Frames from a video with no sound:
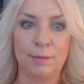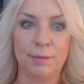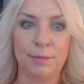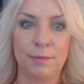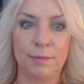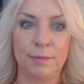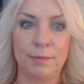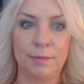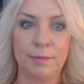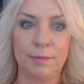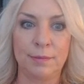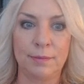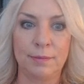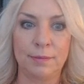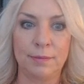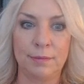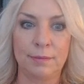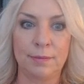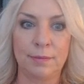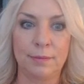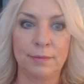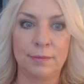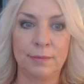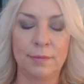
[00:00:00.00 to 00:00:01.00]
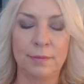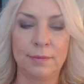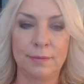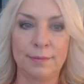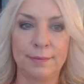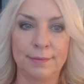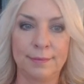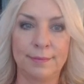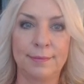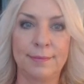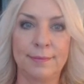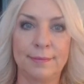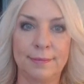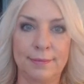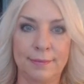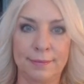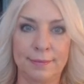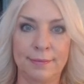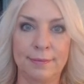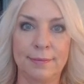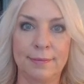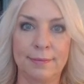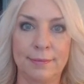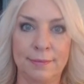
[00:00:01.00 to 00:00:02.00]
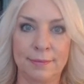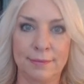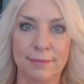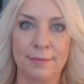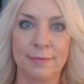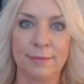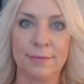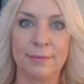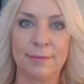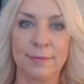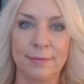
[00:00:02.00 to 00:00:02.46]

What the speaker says: This person isn't speaking.